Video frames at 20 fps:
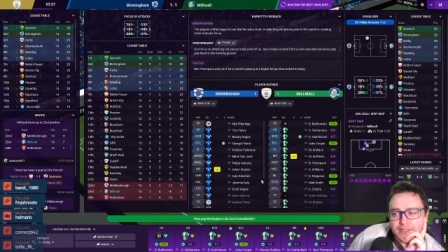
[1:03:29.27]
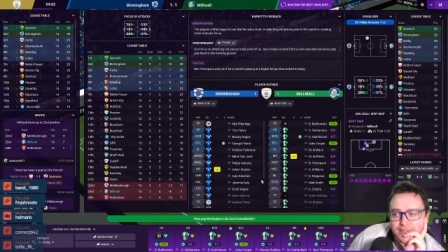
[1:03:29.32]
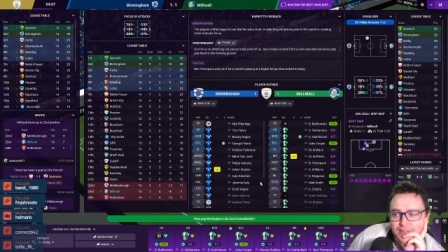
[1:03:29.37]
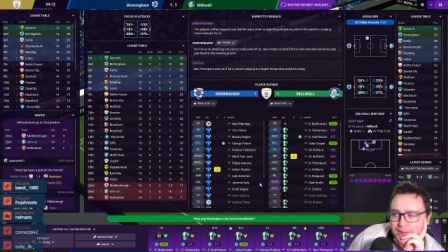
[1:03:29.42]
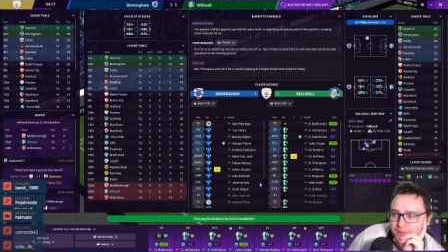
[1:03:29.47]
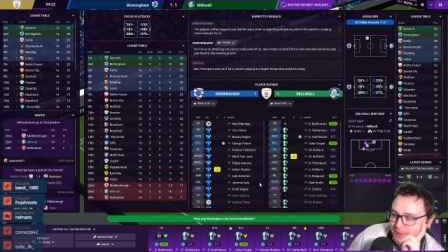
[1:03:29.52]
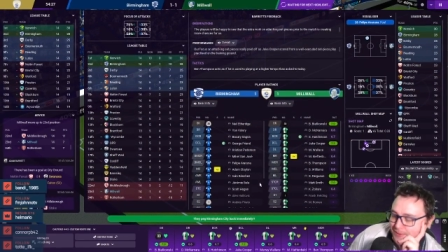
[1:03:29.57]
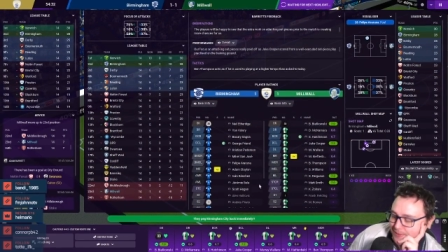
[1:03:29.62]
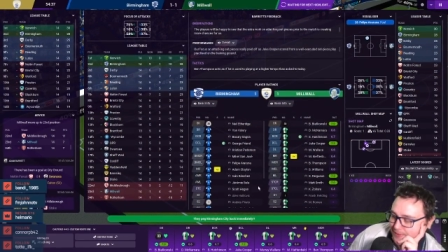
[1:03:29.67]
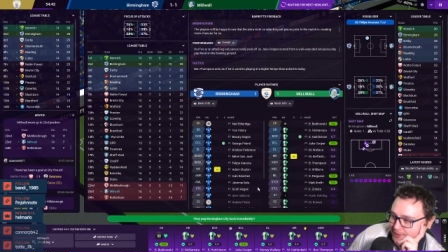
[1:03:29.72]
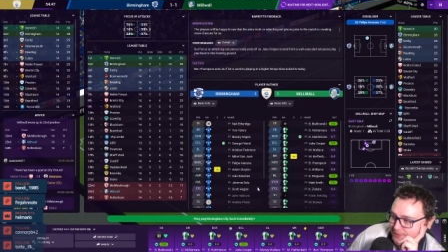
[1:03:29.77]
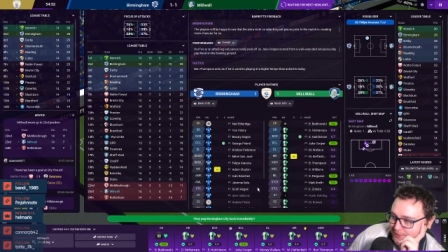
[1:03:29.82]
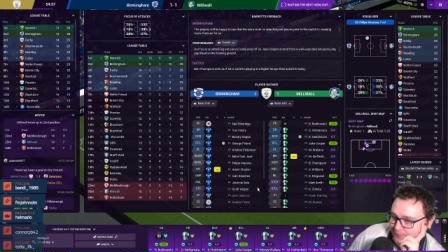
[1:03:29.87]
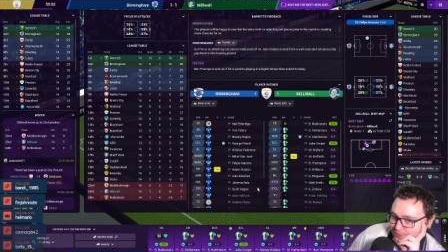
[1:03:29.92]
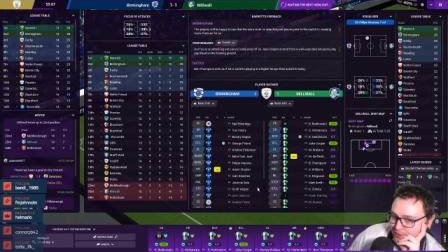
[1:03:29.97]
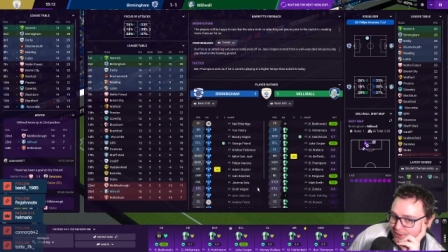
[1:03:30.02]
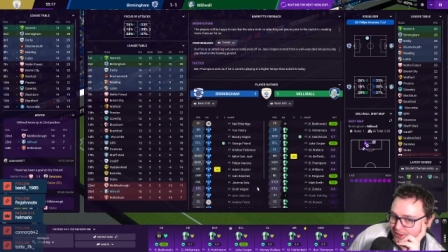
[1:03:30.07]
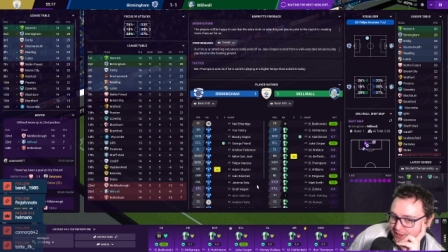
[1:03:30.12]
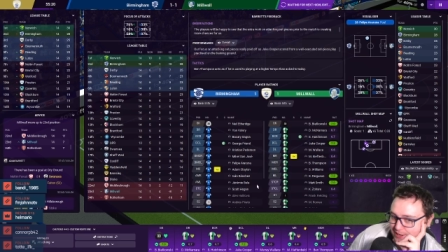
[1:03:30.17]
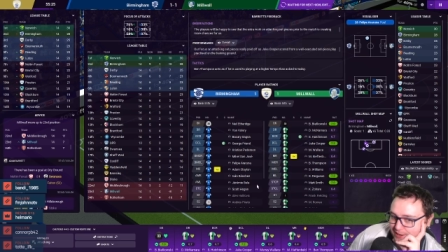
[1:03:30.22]
though, wasn't it? That was a
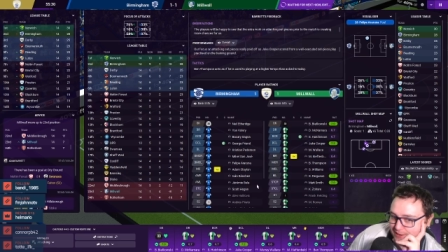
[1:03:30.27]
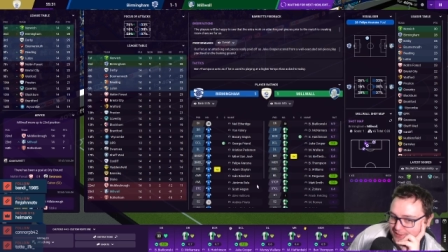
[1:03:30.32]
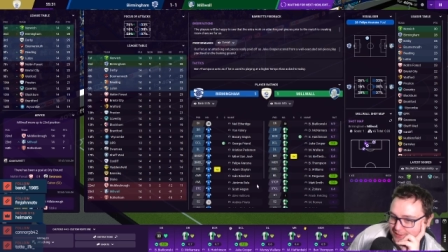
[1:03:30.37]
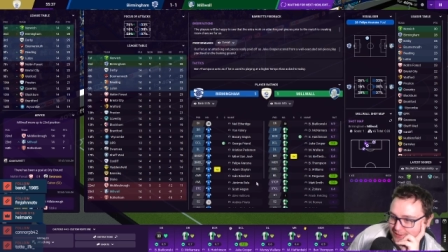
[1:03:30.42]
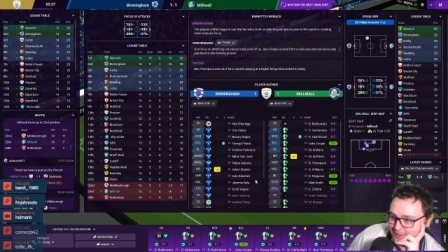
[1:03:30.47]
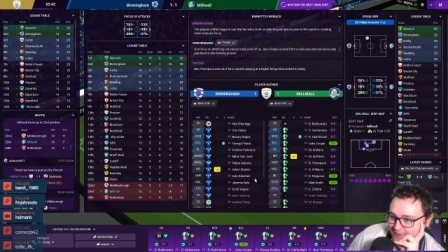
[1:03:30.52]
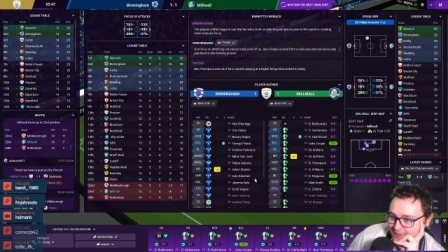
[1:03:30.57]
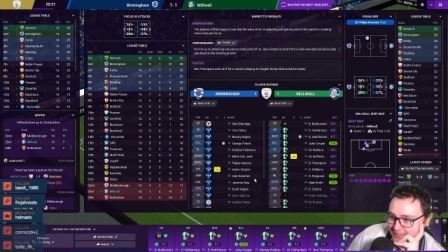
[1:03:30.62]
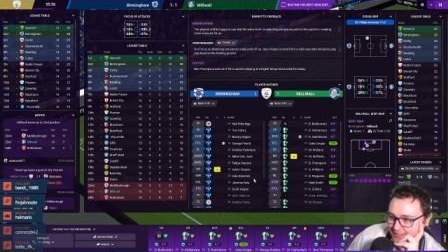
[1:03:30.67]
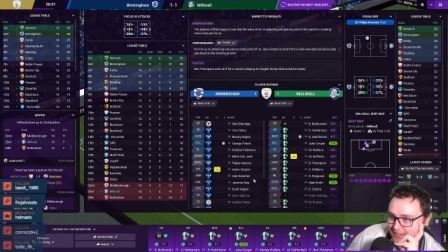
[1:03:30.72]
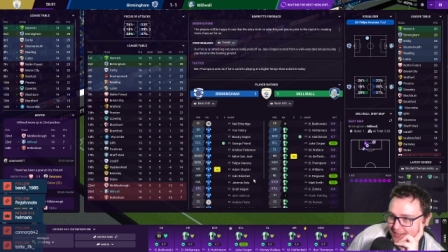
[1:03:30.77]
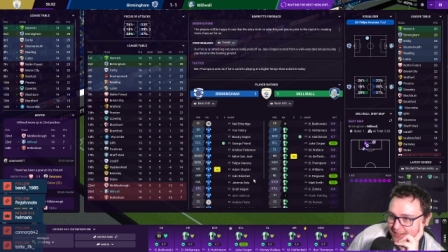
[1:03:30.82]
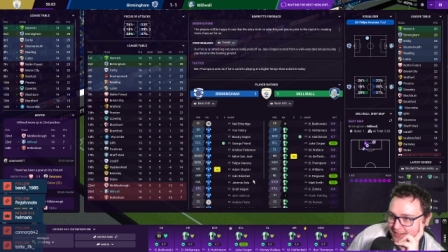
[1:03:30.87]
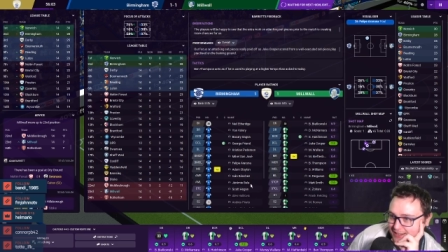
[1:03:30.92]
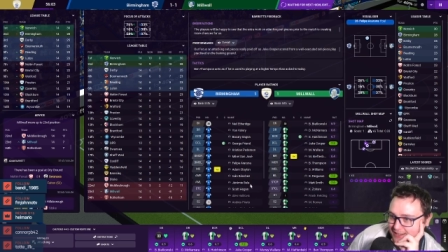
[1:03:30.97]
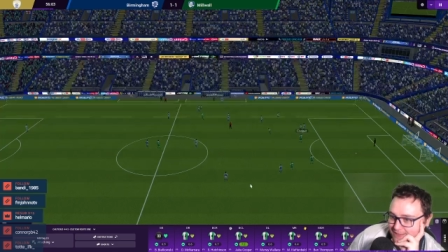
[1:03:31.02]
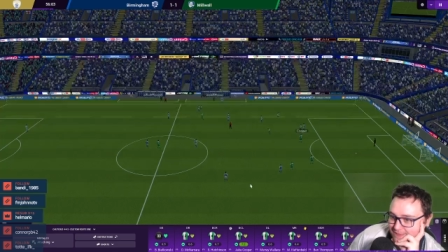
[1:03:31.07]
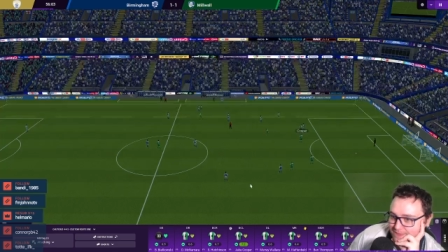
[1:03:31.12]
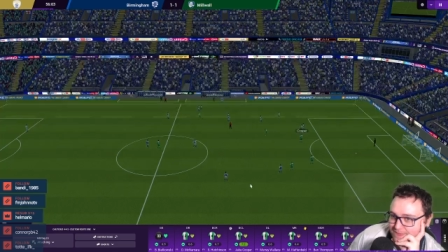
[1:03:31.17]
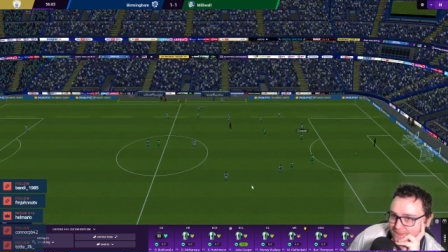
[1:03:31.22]
free kick, so I'll take
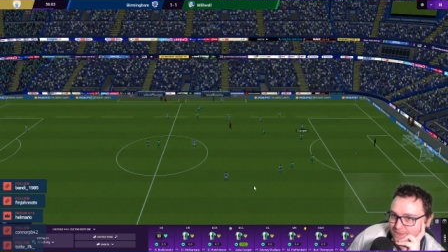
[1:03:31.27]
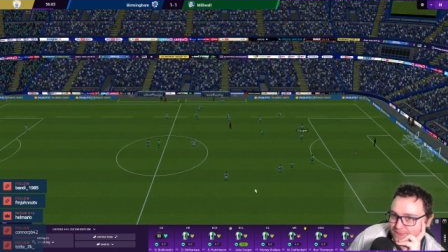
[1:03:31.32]
it.